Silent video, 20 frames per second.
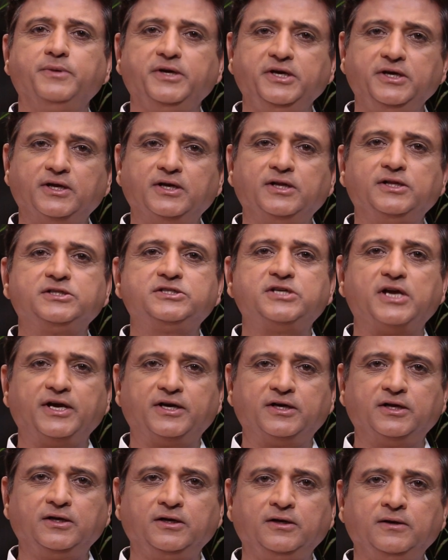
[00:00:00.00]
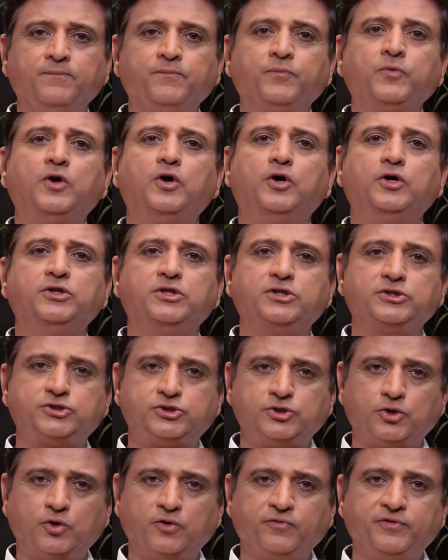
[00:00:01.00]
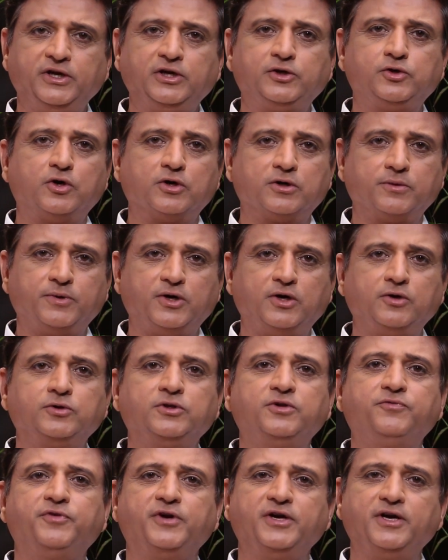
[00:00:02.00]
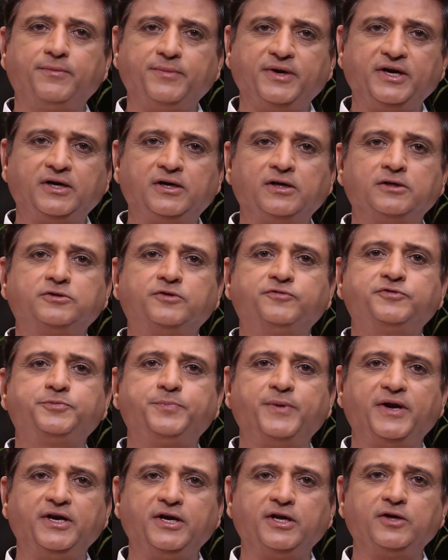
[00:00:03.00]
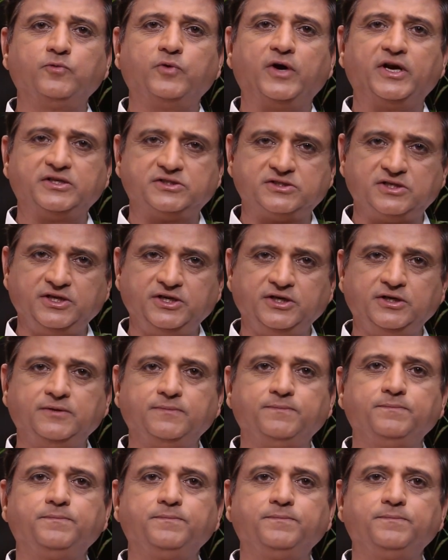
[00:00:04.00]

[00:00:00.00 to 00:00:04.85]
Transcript: me, Anil Saigal. On this show, we'll talk about the fundamentals of spending wisely.